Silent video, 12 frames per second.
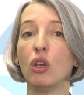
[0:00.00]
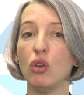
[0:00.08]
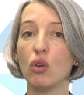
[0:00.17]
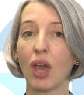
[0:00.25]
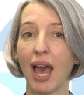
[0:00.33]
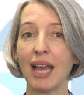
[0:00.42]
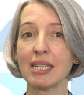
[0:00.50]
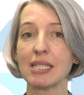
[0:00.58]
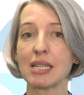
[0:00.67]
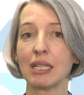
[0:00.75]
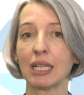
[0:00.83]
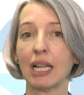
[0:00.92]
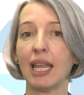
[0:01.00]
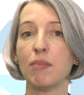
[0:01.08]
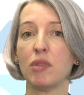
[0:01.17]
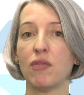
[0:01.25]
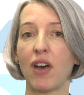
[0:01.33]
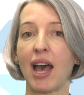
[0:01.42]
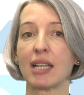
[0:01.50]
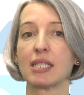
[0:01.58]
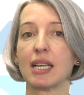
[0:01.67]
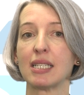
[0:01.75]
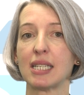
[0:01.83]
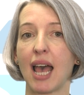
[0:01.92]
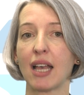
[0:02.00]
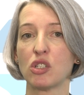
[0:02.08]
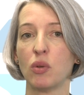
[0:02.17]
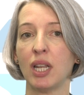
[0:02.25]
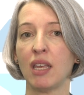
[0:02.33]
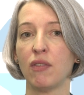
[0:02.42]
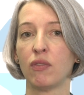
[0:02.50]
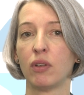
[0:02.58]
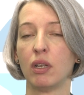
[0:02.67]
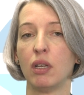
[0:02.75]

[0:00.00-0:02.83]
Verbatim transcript: you can still claim the V A T and tax relief.